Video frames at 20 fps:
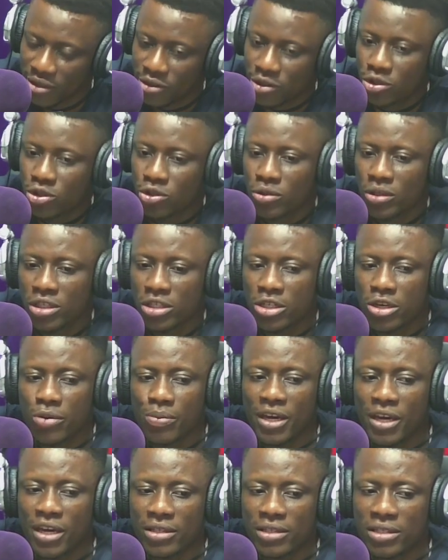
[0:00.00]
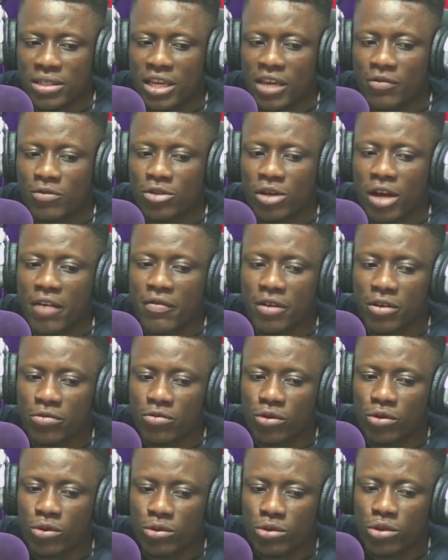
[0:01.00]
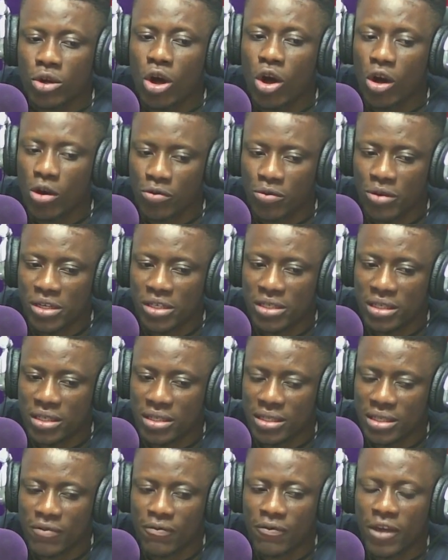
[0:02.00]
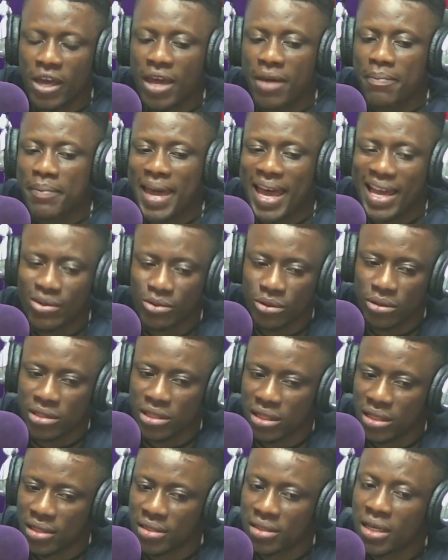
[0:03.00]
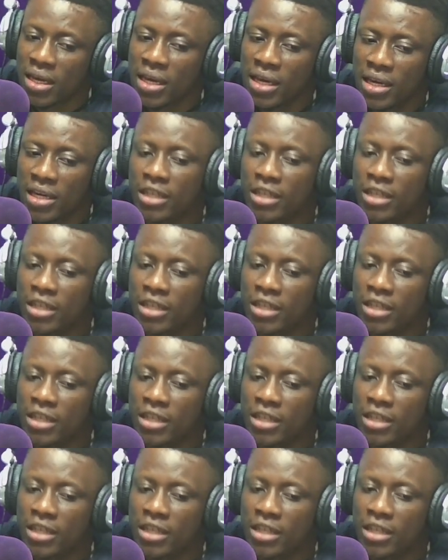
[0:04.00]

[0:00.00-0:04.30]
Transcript: to strictly obey safe driving rules or risk severe penalties,